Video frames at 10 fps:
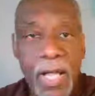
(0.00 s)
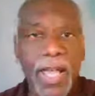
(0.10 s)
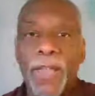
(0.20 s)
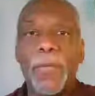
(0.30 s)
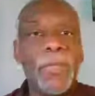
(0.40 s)

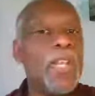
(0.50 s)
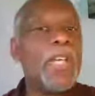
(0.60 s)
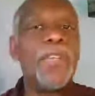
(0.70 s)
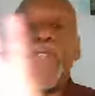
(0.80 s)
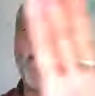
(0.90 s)
And
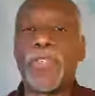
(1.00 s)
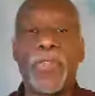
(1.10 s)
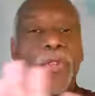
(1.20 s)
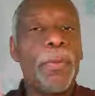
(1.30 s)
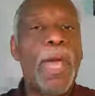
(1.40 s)
none of that's
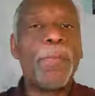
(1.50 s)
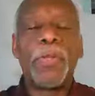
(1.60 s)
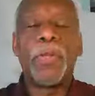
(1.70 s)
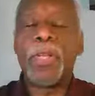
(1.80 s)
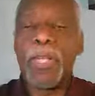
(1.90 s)
the
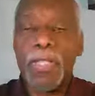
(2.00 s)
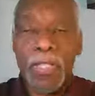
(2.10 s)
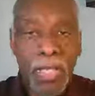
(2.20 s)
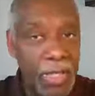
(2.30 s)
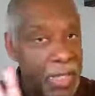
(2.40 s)
Bible is
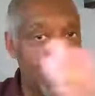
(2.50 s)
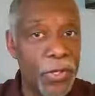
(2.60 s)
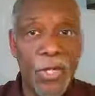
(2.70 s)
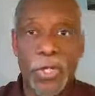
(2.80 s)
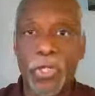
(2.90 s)

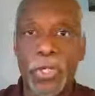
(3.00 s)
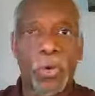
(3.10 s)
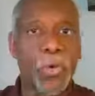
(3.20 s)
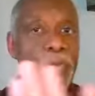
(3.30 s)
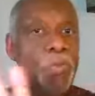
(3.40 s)
clear that
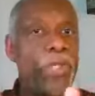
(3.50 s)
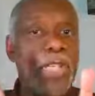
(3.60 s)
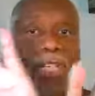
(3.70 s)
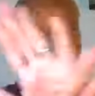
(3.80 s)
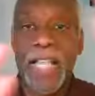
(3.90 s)
Job
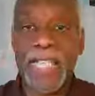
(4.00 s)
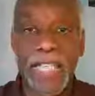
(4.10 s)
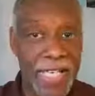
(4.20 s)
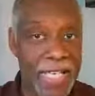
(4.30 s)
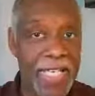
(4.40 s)
did not
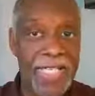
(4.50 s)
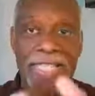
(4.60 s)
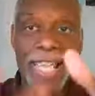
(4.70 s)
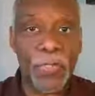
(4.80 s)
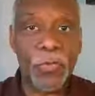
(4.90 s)
sin. It
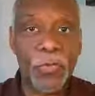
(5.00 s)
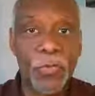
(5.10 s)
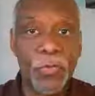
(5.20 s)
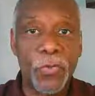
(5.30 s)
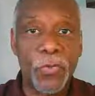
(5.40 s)
says
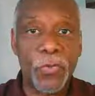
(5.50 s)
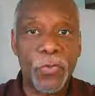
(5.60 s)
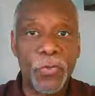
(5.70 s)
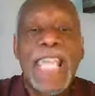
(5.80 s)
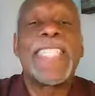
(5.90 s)

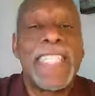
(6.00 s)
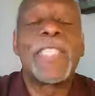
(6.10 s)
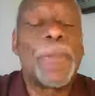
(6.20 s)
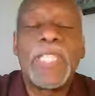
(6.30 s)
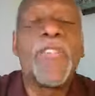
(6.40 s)
it
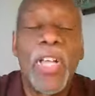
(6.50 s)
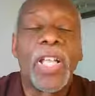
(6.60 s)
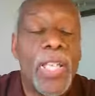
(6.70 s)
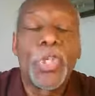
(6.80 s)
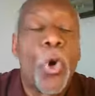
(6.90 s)

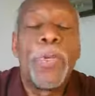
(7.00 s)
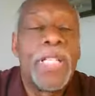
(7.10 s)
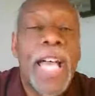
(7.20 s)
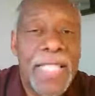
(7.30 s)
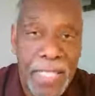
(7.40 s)
specifically, Job did
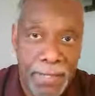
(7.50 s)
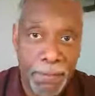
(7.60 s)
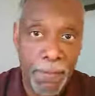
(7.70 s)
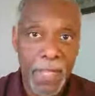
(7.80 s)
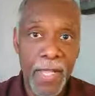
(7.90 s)
not sin.
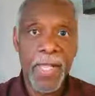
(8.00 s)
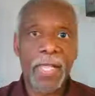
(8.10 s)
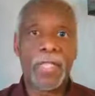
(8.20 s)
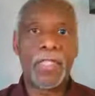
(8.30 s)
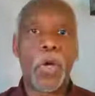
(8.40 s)

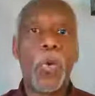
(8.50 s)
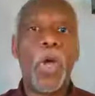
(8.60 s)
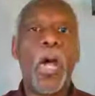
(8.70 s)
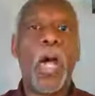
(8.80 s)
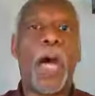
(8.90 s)
So
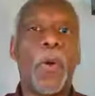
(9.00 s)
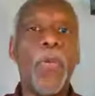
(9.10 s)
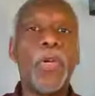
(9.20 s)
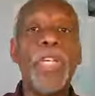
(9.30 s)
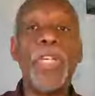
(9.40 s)

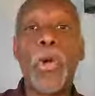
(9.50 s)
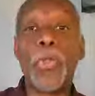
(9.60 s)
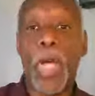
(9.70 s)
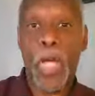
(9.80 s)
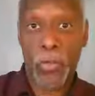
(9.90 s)
we don't need to go
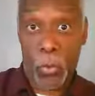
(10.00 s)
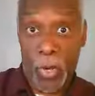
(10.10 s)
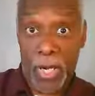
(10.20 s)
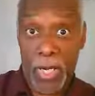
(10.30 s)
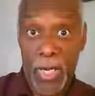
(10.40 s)
the other
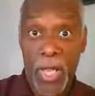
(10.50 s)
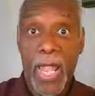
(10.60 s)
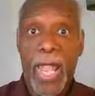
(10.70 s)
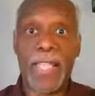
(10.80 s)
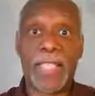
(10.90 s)
way
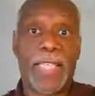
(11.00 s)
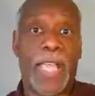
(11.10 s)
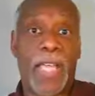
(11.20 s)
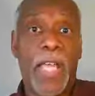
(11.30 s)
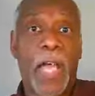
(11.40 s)
and
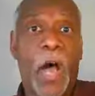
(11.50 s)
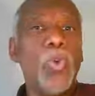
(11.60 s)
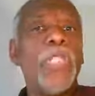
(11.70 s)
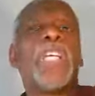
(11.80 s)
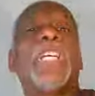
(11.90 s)
say
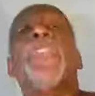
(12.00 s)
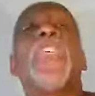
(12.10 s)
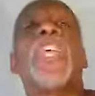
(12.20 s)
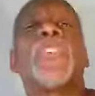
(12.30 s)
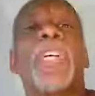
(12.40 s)
only good
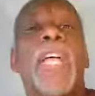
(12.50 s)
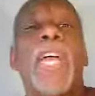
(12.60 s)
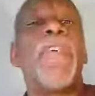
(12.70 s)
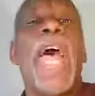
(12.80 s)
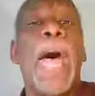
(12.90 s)
things are going to
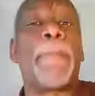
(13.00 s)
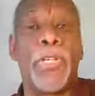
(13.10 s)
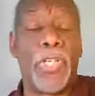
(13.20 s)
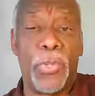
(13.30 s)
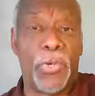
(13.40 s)
ever happen
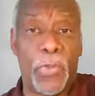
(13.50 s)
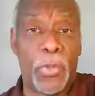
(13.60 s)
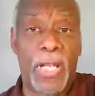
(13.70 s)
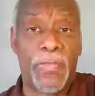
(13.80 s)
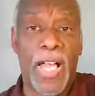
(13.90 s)
to you if you
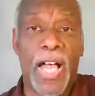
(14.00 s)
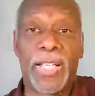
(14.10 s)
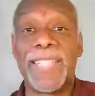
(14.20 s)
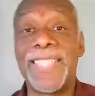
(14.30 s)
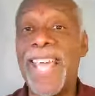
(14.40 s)
love God,
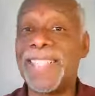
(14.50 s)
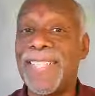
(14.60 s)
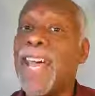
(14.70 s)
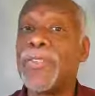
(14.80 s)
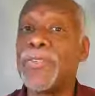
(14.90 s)
because that's
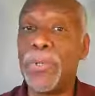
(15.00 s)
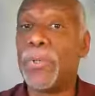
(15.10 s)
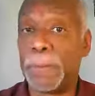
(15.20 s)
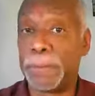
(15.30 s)
not true.